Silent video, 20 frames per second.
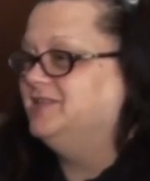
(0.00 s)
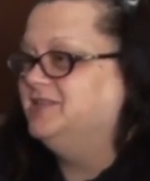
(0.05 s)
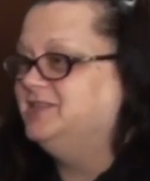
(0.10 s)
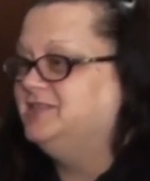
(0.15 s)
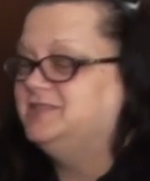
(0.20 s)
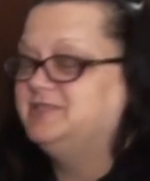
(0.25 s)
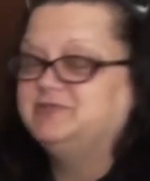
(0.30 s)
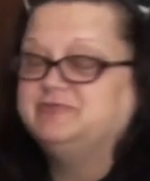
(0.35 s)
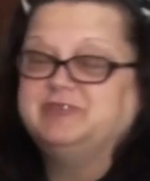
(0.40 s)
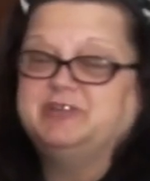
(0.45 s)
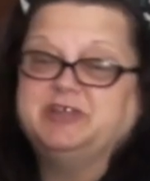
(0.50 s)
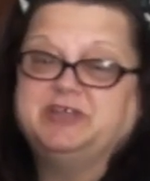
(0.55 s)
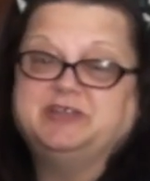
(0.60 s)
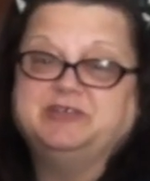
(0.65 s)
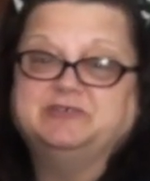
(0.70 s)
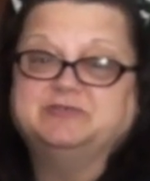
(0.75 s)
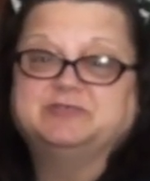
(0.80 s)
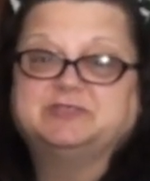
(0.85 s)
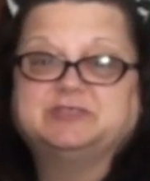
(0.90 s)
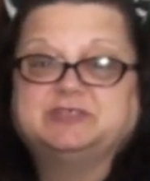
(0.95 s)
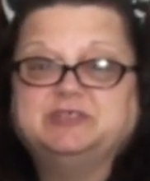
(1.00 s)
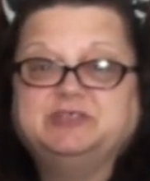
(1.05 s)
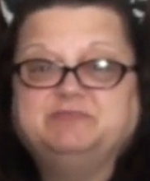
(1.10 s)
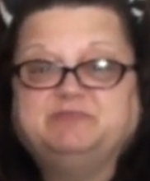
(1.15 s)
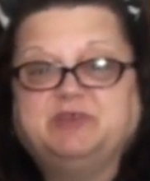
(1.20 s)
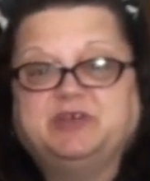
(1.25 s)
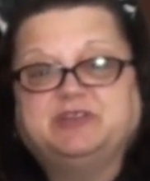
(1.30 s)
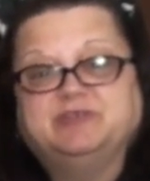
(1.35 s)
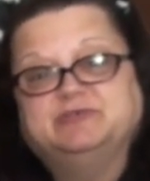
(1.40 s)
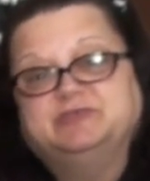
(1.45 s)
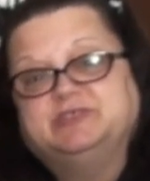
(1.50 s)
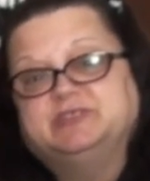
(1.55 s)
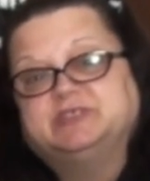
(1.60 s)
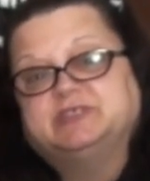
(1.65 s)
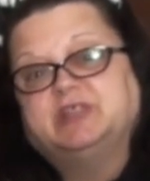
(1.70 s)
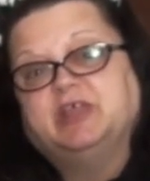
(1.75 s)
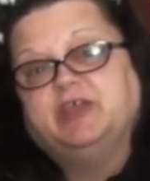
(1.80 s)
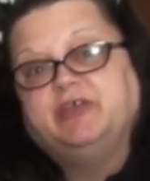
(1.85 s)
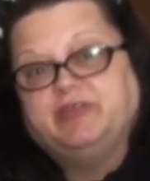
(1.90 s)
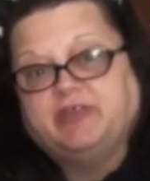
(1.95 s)
least when I don't sleep, I don't
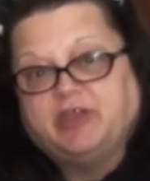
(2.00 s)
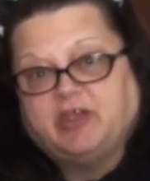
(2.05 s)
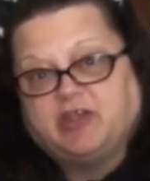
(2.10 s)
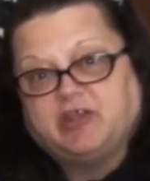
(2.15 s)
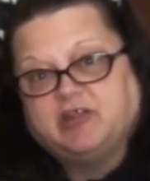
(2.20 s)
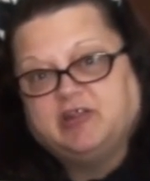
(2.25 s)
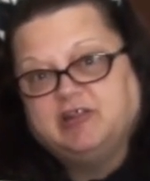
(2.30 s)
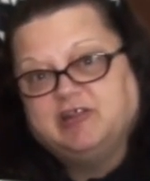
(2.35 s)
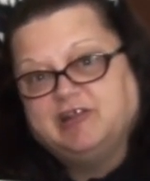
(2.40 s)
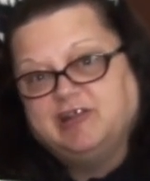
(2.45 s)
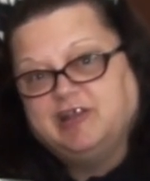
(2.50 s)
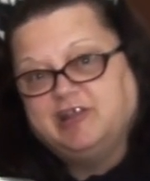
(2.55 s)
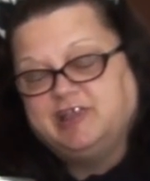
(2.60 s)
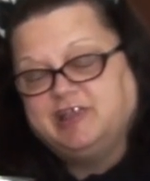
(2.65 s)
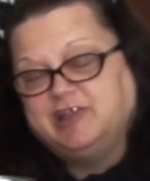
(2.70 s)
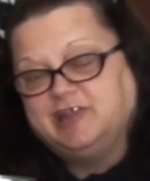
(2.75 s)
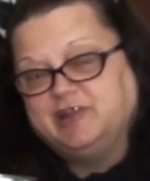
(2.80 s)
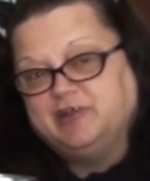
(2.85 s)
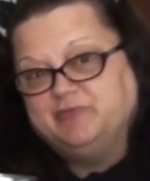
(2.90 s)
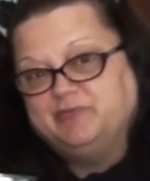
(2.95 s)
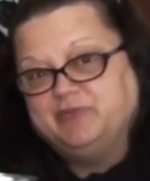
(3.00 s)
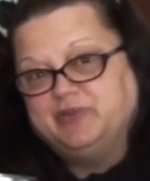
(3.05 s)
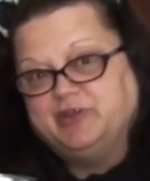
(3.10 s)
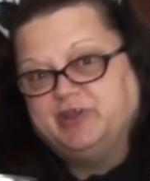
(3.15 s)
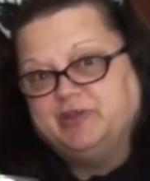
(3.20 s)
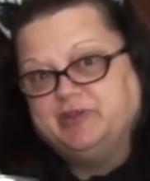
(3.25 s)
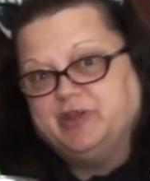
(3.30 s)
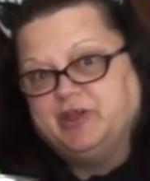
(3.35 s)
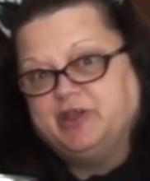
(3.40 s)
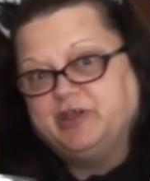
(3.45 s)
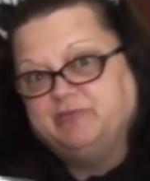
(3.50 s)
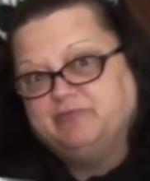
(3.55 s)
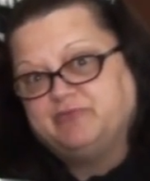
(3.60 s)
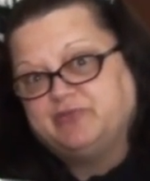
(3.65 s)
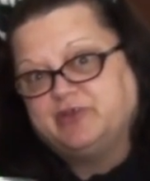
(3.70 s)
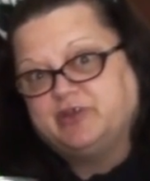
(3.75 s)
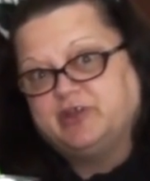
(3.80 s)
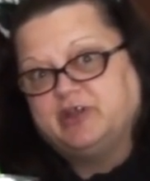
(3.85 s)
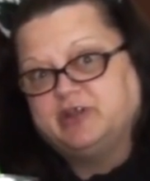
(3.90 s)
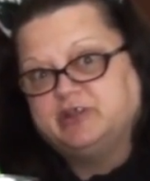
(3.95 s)
just lay there. I get up and I, I'm
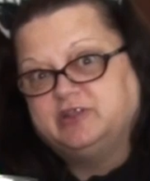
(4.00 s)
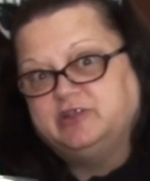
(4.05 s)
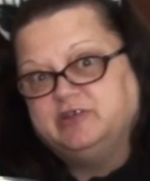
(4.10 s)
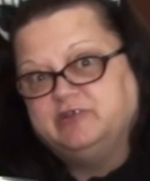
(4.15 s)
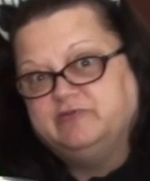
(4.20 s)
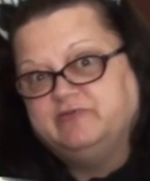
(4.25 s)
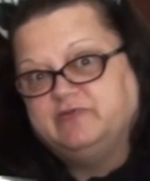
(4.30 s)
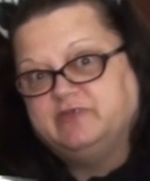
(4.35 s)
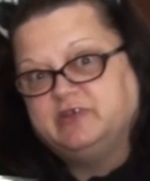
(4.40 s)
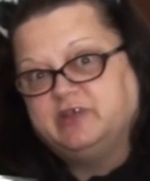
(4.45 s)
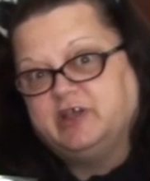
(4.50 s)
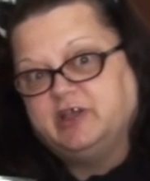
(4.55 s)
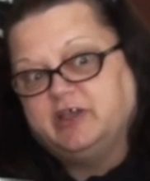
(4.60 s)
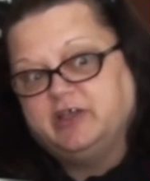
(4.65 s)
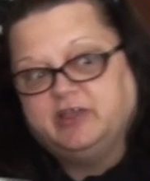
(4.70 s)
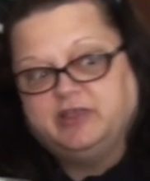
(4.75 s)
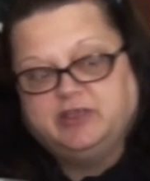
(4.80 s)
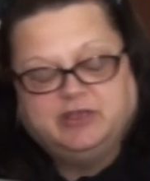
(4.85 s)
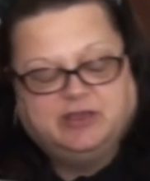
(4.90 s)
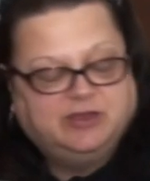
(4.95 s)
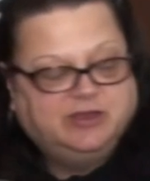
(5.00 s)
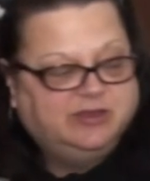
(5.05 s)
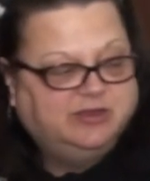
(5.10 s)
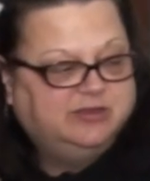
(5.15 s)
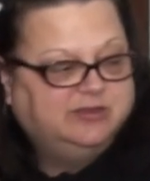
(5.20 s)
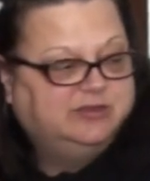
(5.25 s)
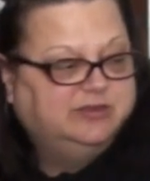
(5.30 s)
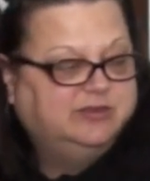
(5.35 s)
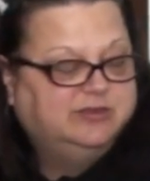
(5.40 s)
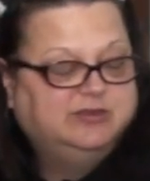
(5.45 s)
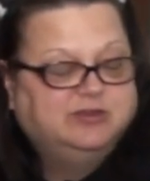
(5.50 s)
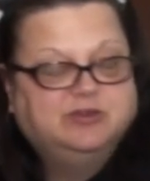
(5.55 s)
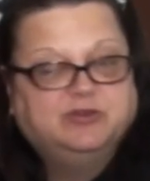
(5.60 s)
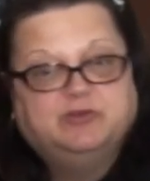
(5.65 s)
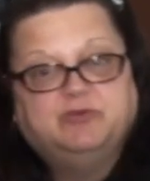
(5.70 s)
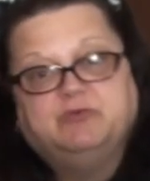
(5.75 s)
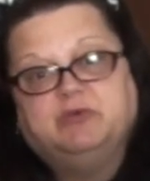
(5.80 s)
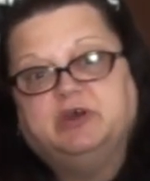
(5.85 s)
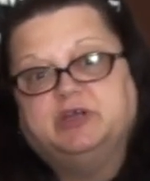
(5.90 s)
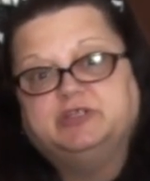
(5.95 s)
productive. I uh,
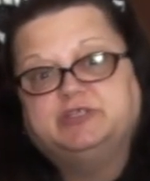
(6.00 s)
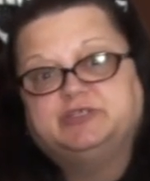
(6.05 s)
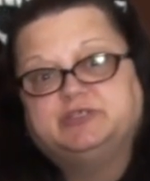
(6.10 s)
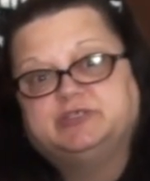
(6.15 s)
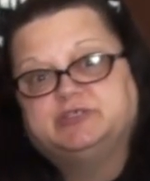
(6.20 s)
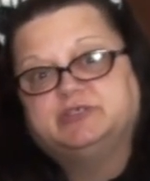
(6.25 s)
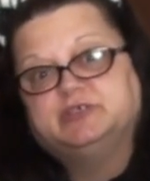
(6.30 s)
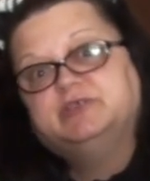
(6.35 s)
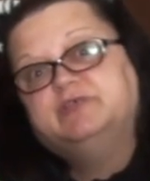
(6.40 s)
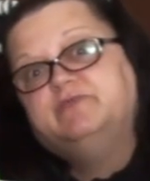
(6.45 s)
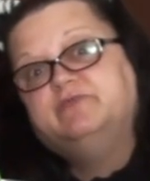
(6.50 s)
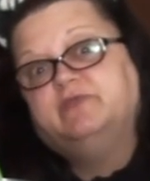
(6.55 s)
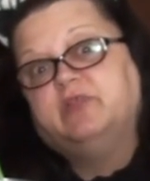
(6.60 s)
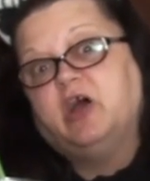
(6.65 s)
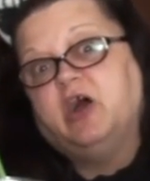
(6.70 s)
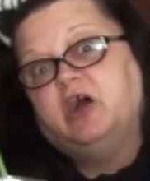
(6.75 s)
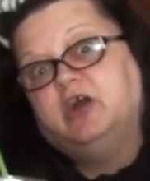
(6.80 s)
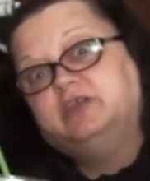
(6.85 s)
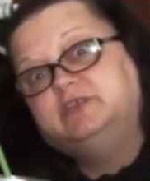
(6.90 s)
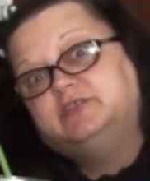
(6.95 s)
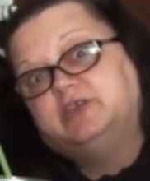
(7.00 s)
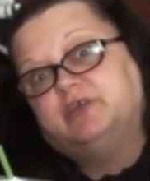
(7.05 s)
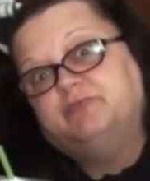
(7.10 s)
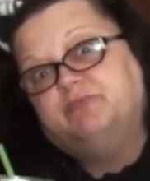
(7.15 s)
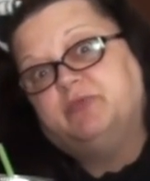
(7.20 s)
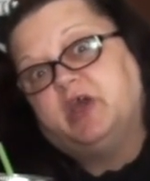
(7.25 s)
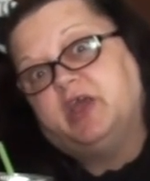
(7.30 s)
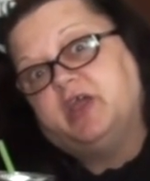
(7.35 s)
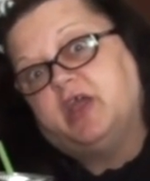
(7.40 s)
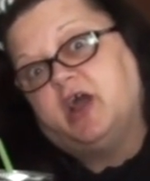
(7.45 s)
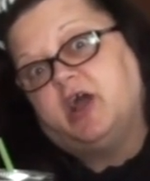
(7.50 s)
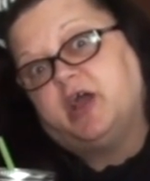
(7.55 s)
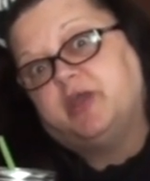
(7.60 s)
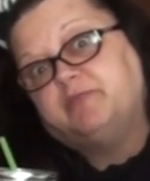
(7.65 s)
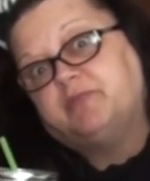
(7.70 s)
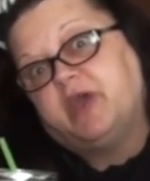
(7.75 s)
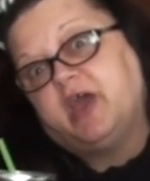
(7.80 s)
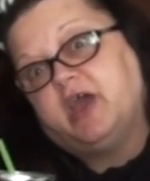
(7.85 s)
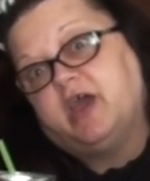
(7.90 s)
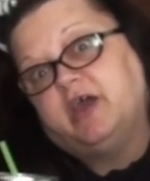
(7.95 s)
watch vlogs on my
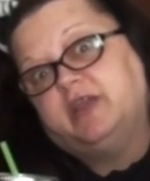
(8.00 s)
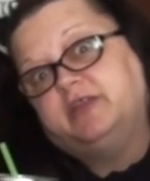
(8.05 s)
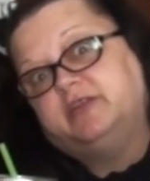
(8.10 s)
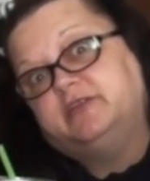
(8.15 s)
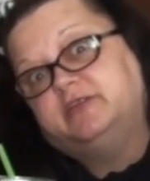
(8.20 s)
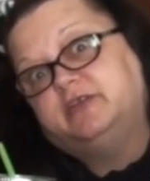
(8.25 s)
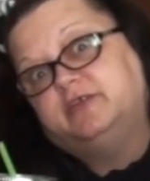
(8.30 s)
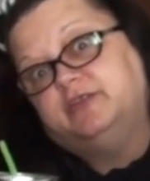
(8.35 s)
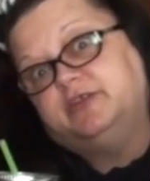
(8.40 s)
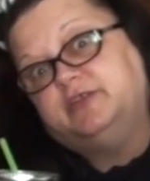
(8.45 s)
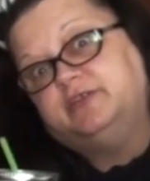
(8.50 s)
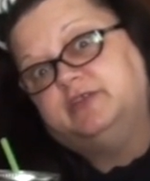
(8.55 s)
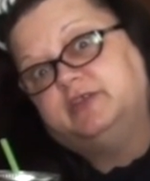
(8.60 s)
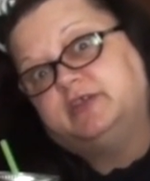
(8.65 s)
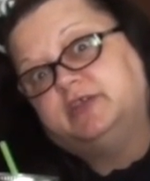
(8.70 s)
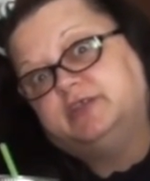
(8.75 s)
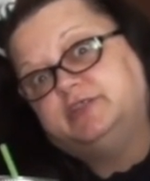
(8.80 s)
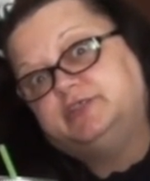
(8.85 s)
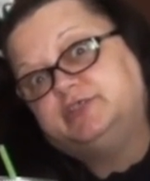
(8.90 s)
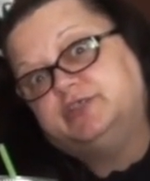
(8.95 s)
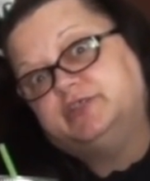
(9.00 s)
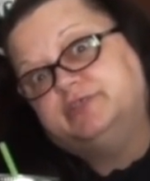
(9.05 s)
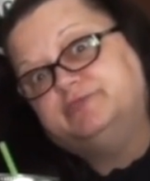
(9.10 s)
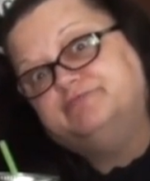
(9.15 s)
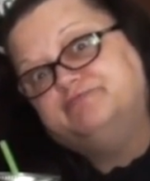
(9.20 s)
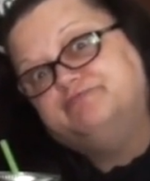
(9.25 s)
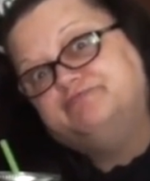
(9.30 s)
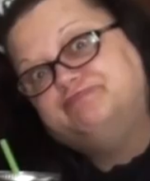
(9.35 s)
iPad and clean the kitchen.